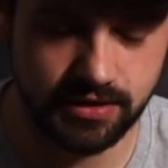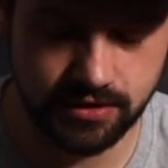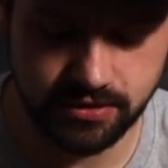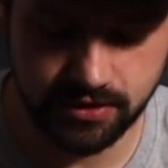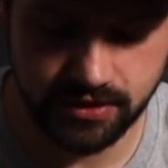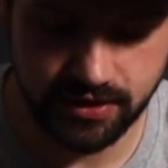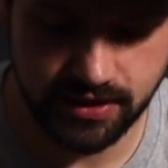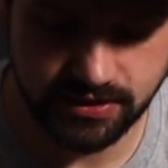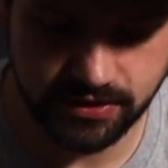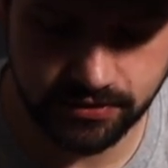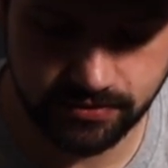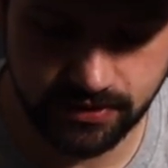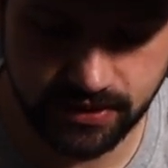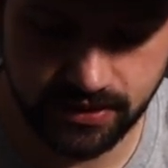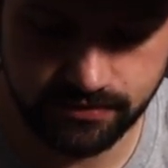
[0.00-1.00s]
and I'll show you guys
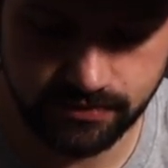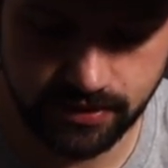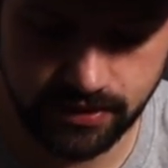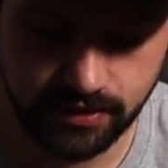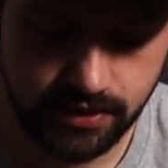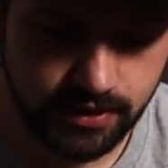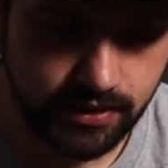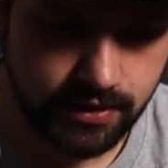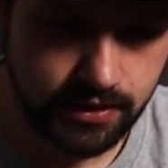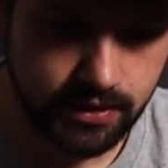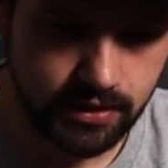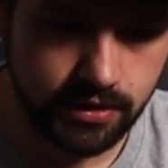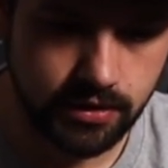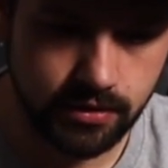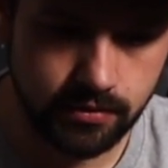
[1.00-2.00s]
this weekend, but
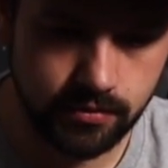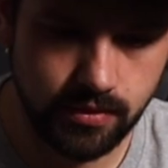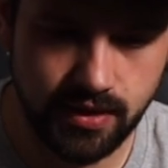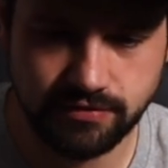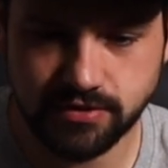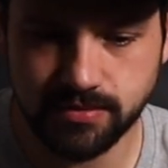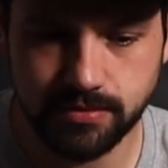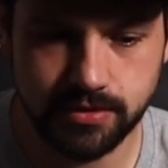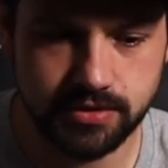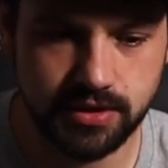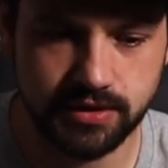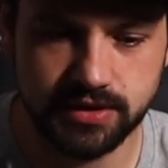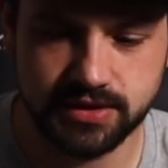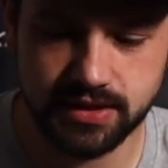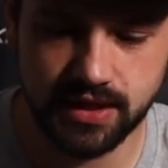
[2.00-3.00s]
we'll have some news
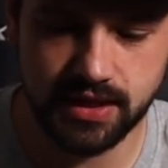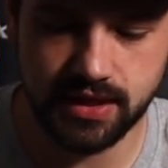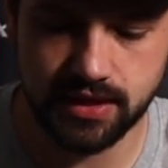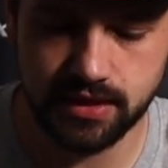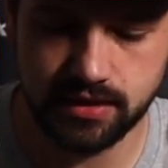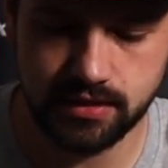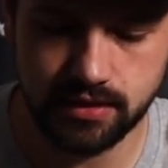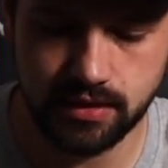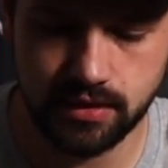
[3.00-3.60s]
on this guy.